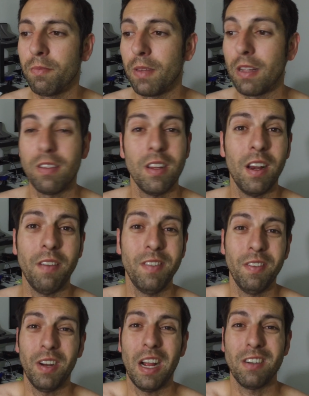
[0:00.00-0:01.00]
That's it. I've
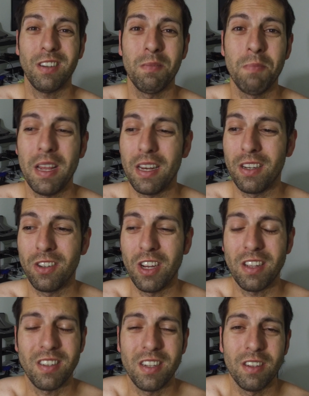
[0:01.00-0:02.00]
never actually met
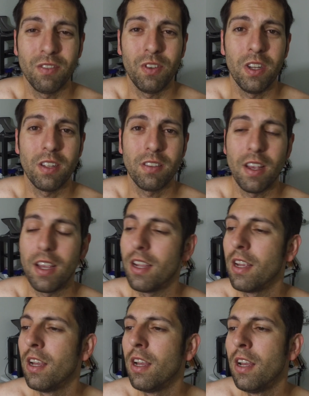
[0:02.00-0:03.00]
Jessie, his fiance.
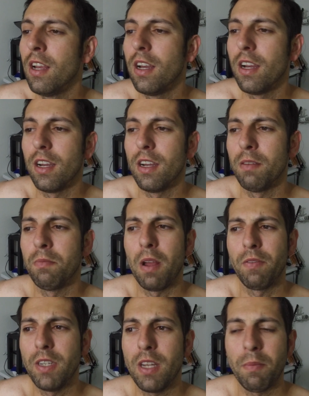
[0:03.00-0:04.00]

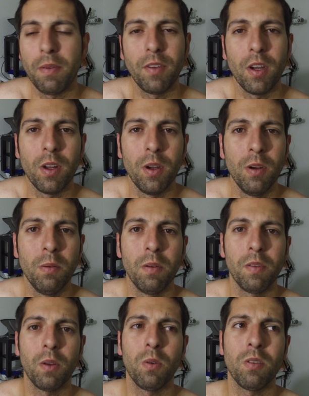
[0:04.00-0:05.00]
Every time I've gone home
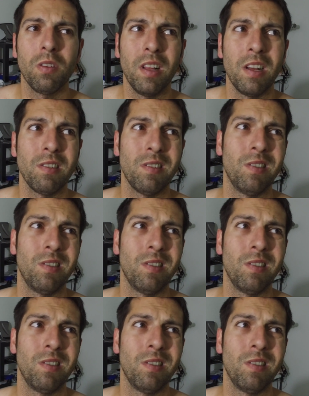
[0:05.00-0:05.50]
over the course of the last